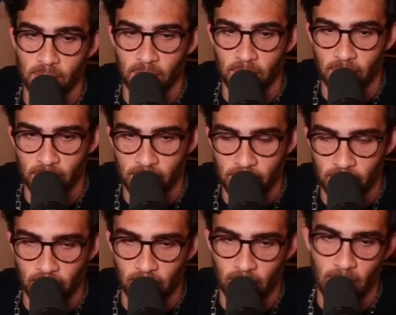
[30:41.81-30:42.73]
is
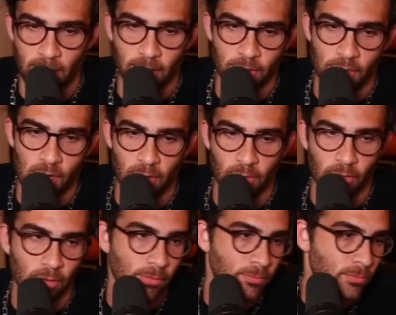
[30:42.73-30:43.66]
great in
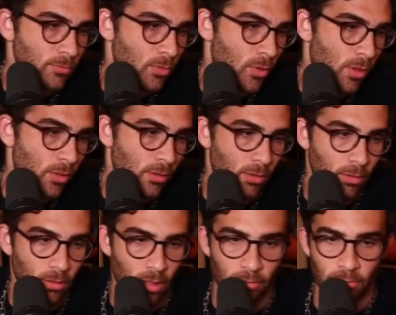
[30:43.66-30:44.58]
general.
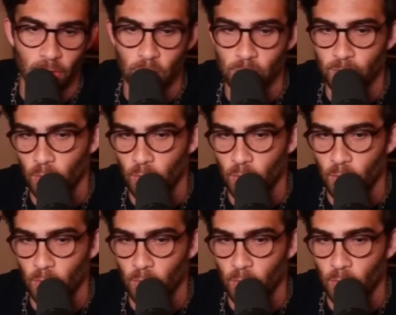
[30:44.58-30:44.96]
Love those